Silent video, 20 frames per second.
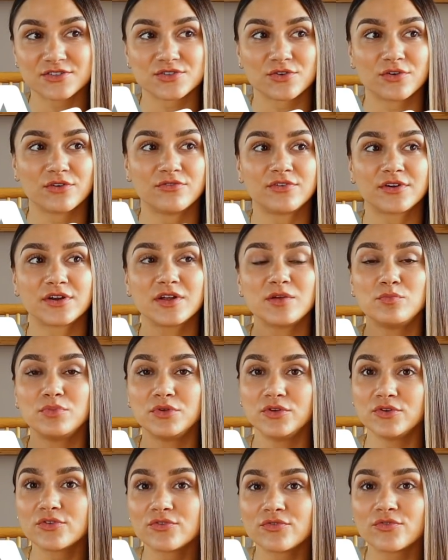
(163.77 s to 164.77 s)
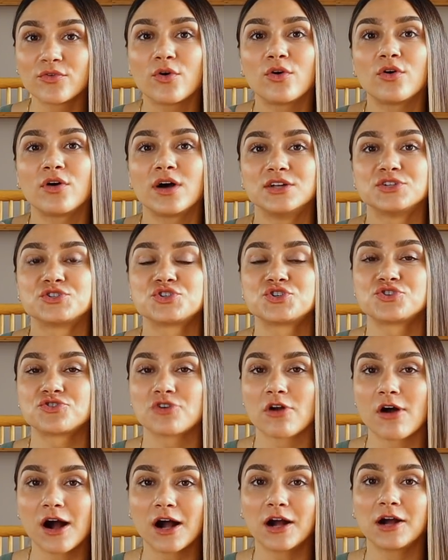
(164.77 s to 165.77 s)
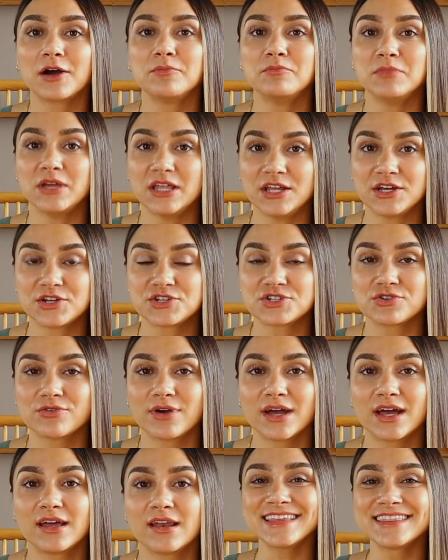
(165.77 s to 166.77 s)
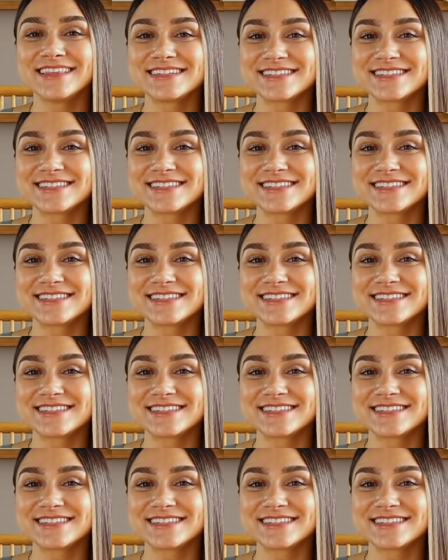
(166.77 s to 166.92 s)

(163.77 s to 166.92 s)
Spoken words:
So a very beautiful and strong meaning to it.